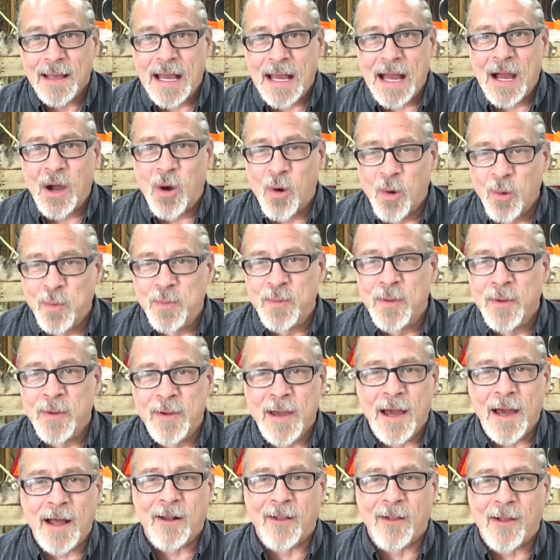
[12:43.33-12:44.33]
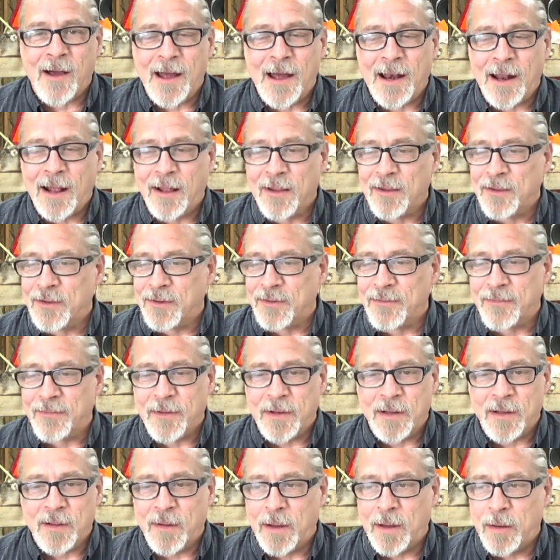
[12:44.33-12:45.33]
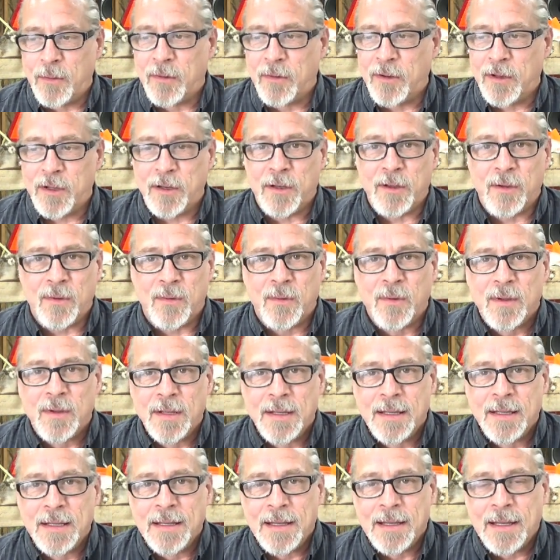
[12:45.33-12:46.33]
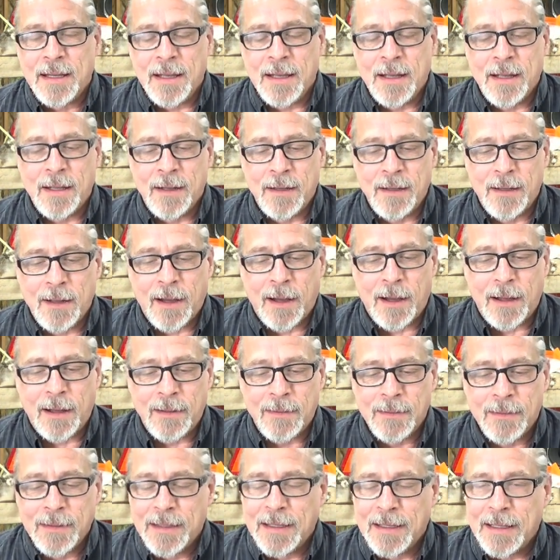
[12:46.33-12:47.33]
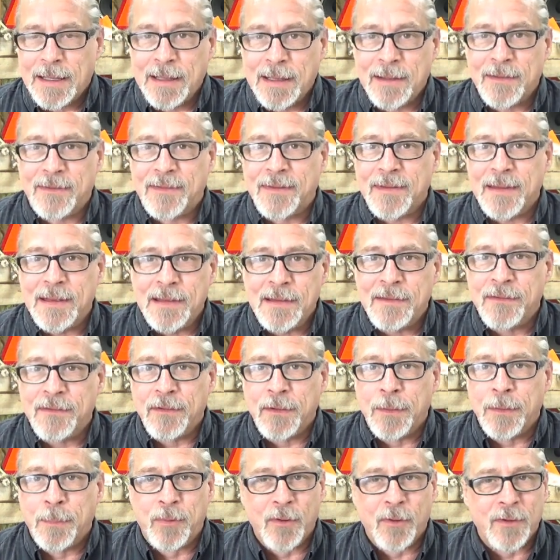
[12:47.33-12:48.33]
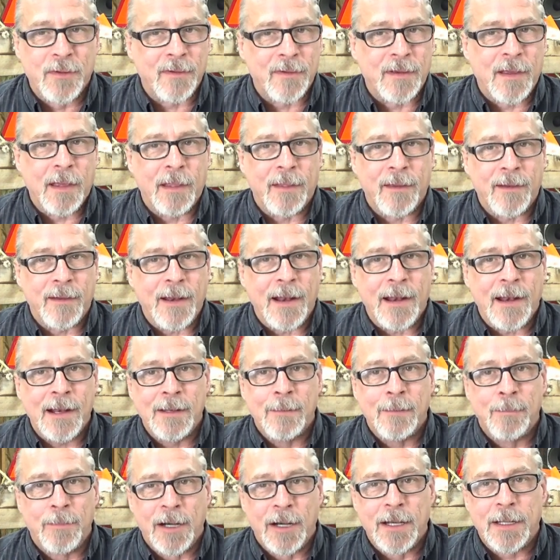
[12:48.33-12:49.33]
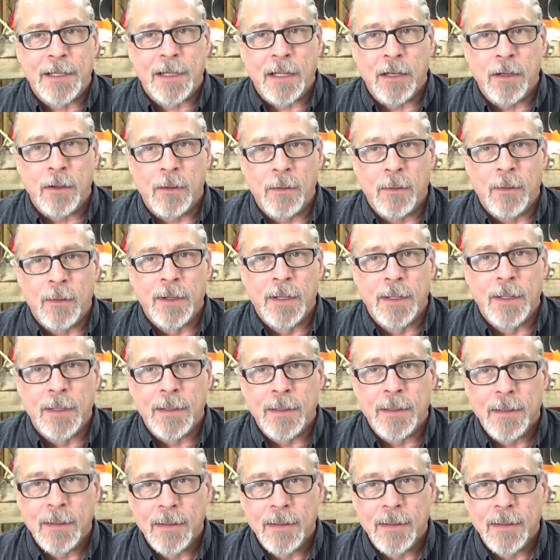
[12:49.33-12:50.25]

I hope you got a lot out of this video. I really do. And uh, it's easy to put together. Anybody can do it.